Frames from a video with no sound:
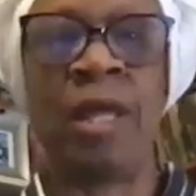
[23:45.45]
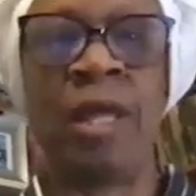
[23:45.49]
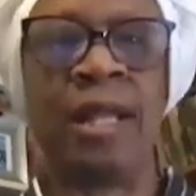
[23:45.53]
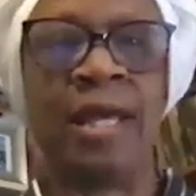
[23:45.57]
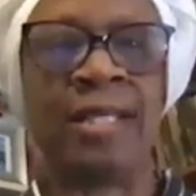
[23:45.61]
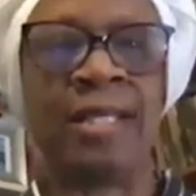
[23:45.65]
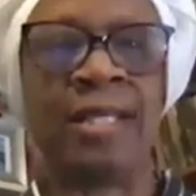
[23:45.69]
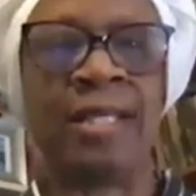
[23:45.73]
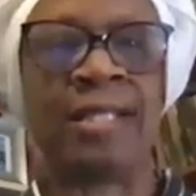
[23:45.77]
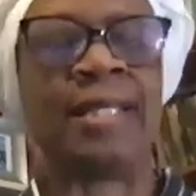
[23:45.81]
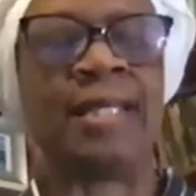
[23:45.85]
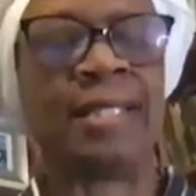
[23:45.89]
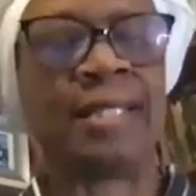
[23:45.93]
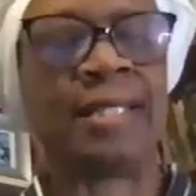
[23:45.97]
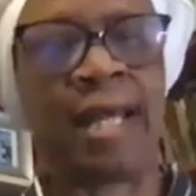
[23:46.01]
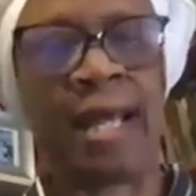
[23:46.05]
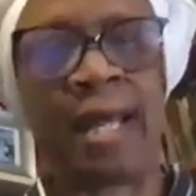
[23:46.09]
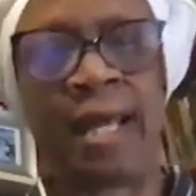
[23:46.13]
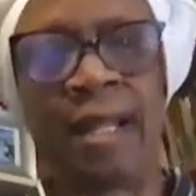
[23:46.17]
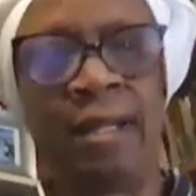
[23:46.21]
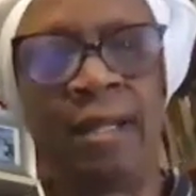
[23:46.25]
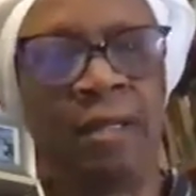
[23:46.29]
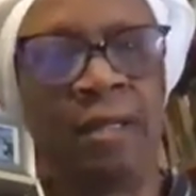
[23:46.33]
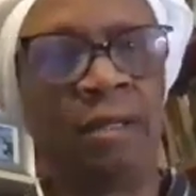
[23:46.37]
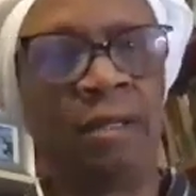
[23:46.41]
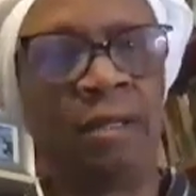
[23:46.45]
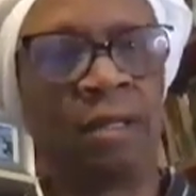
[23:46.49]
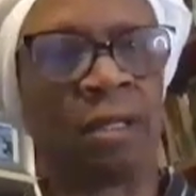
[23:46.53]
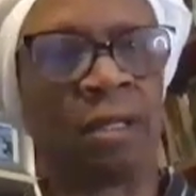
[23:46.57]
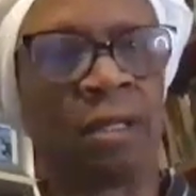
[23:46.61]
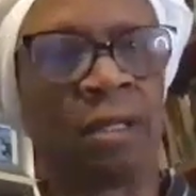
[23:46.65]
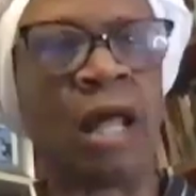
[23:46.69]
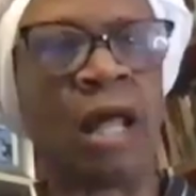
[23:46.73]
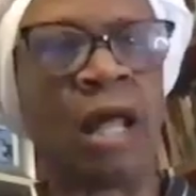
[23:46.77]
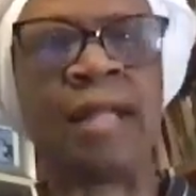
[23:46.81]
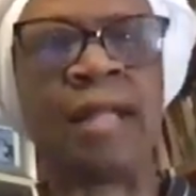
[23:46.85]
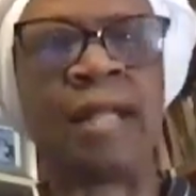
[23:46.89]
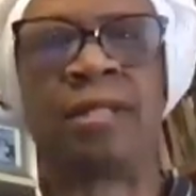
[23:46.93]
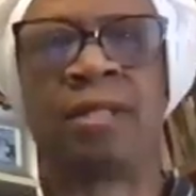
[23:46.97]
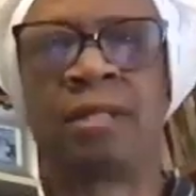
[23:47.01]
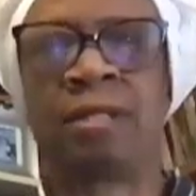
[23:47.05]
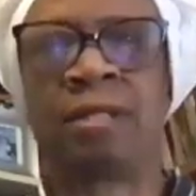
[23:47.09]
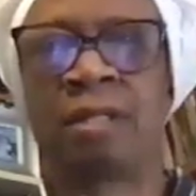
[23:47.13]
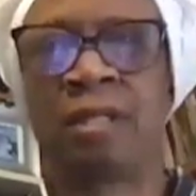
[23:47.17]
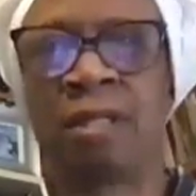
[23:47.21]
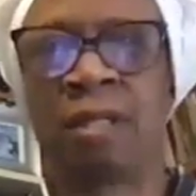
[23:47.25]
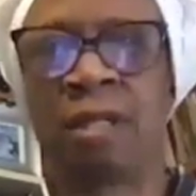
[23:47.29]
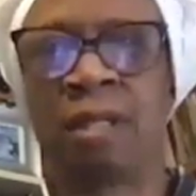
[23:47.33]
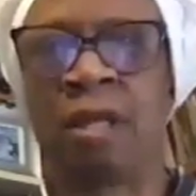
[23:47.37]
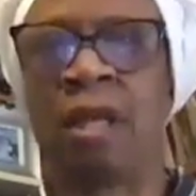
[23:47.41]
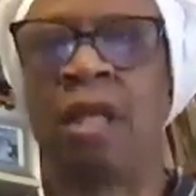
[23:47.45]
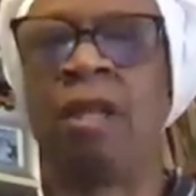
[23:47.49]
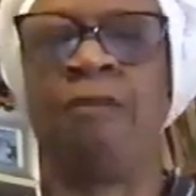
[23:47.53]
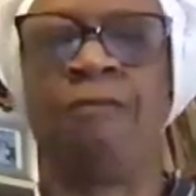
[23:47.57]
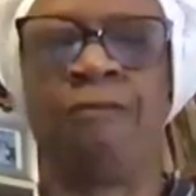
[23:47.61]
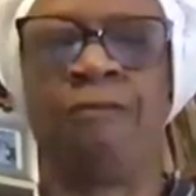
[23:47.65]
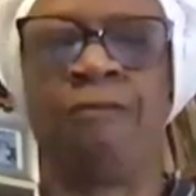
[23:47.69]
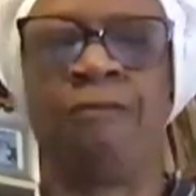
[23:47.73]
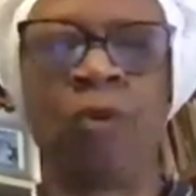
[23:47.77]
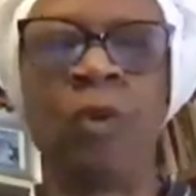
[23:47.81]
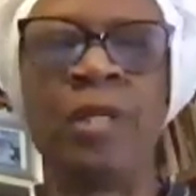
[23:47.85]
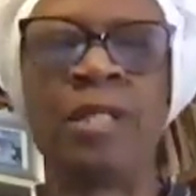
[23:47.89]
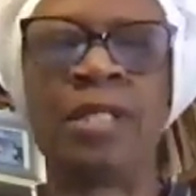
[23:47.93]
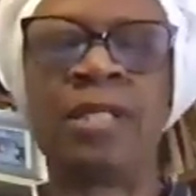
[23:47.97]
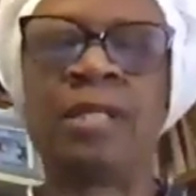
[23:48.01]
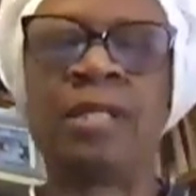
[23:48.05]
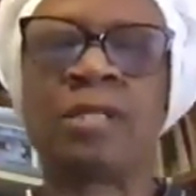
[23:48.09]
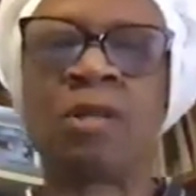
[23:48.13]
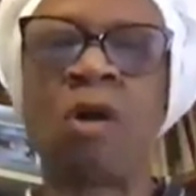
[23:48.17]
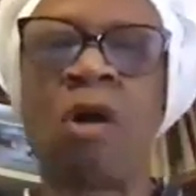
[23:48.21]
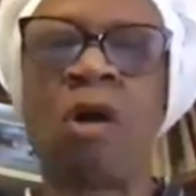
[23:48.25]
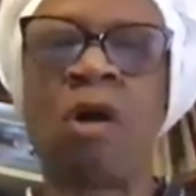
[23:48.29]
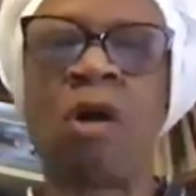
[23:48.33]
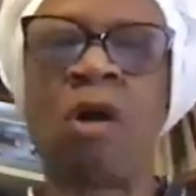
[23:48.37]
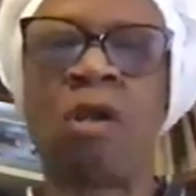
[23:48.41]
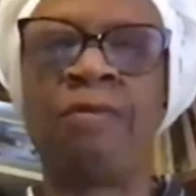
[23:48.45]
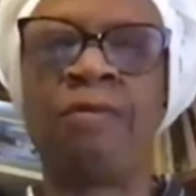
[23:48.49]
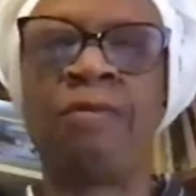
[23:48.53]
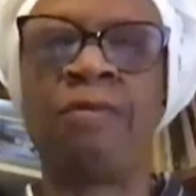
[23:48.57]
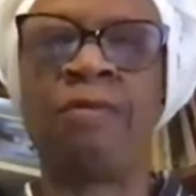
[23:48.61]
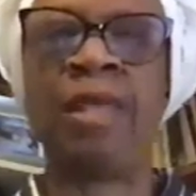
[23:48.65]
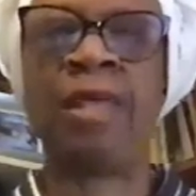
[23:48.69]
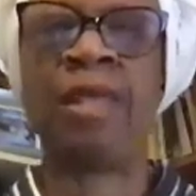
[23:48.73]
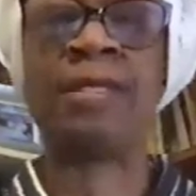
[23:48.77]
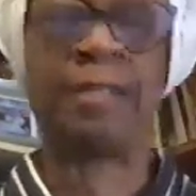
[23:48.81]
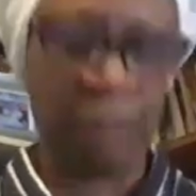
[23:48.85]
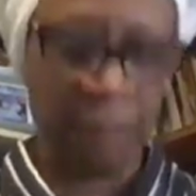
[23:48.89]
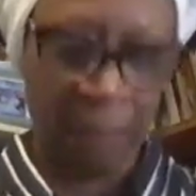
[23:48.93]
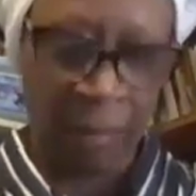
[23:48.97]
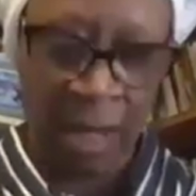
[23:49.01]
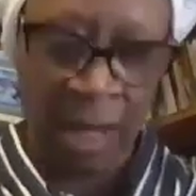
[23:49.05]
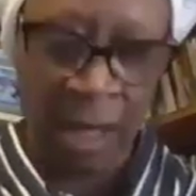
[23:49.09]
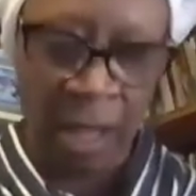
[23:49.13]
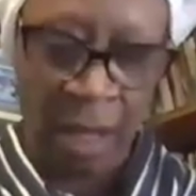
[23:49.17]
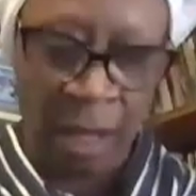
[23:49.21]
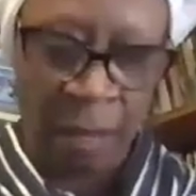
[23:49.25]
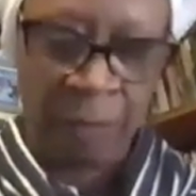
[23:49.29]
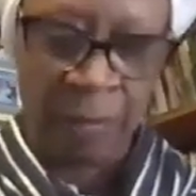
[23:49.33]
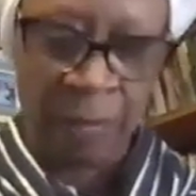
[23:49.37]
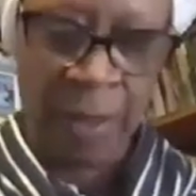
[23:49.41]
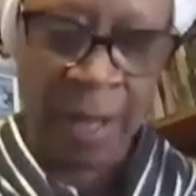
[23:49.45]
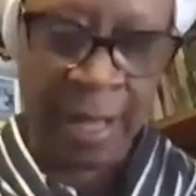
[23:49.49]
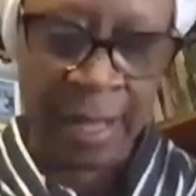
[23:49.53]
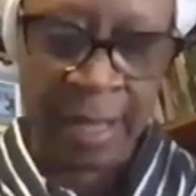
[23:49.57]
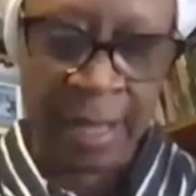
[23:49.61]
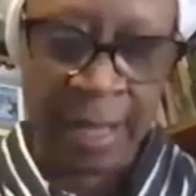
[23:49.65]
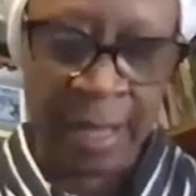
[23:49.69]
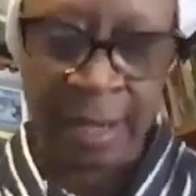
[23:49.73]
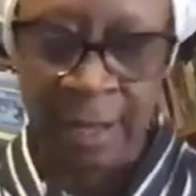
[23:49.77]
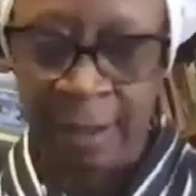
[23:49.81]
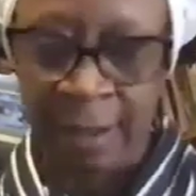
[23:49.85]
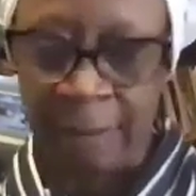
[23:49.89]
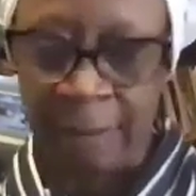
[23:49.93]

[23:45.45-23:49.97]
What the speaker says: And as I said, lots influences all of this, but